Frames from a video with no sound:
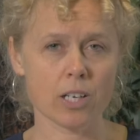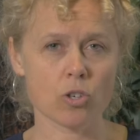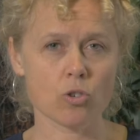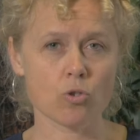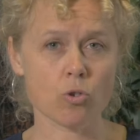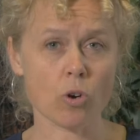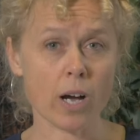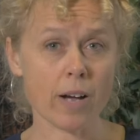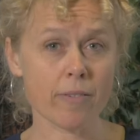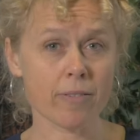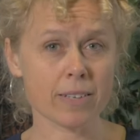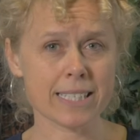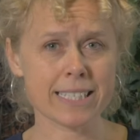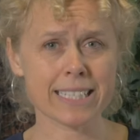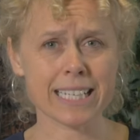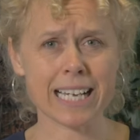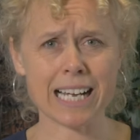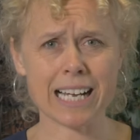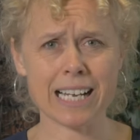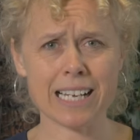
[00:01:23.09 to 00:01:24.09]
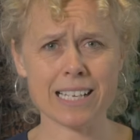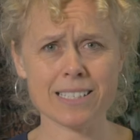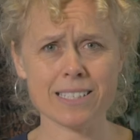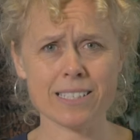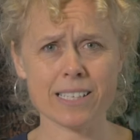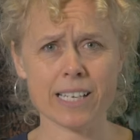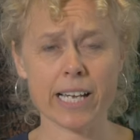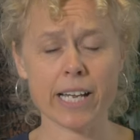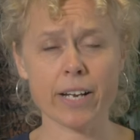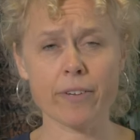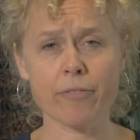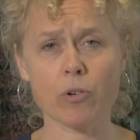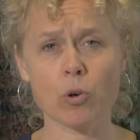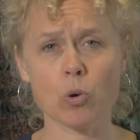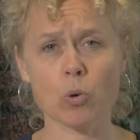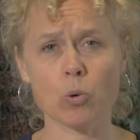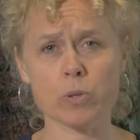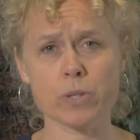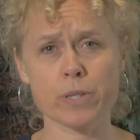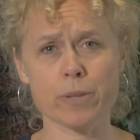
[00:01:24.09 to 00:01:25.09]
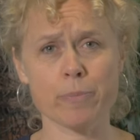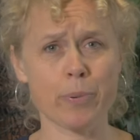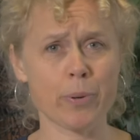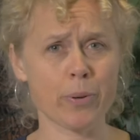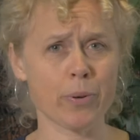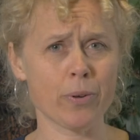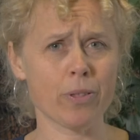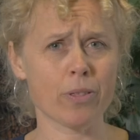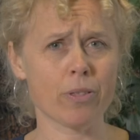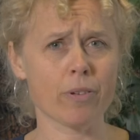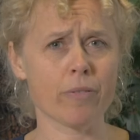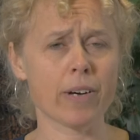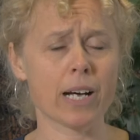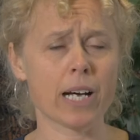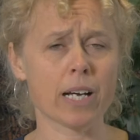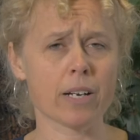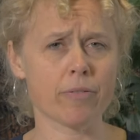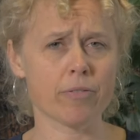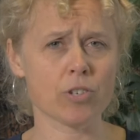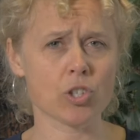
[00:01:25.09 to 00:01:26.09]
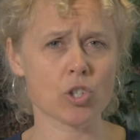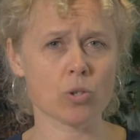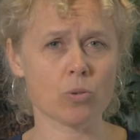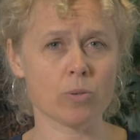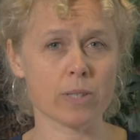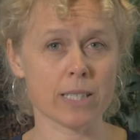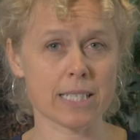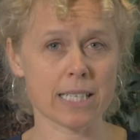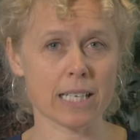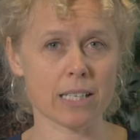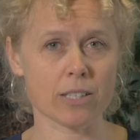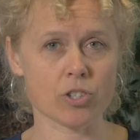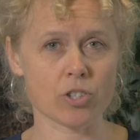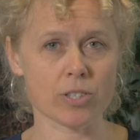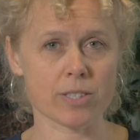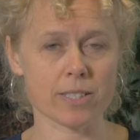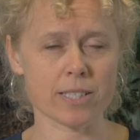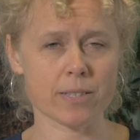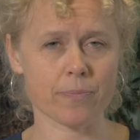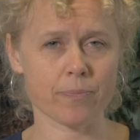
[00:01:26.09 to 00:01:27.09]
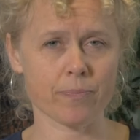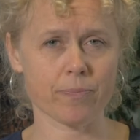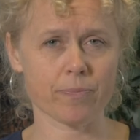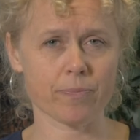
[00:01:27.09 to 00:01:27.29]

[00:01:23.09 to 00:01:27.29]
driverless cars, and of course the birth of artificial intelligence.